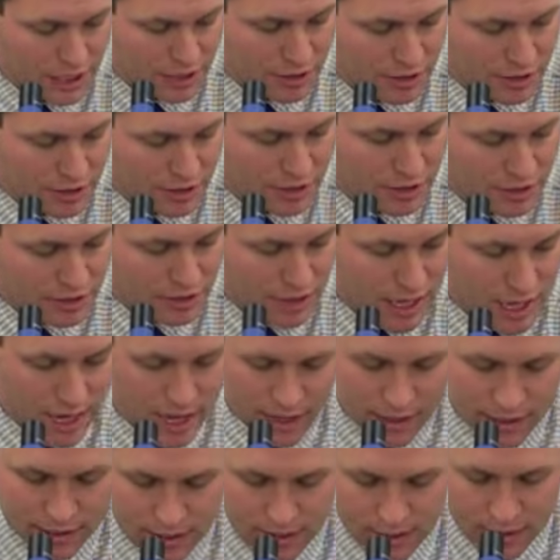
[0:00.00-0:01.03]
touching the
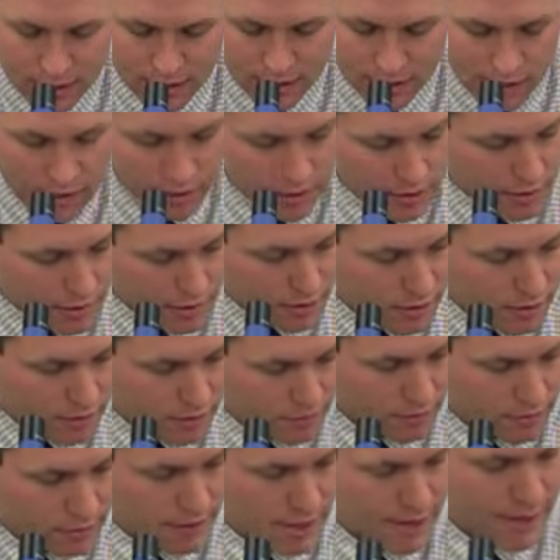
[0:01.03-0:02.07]
slide.
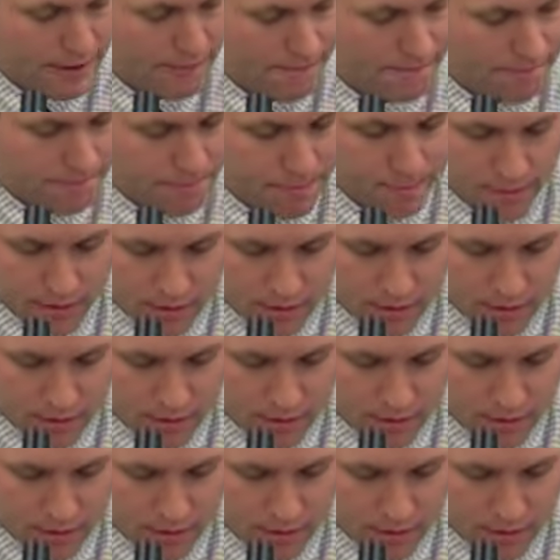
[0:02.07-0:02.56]
Alright?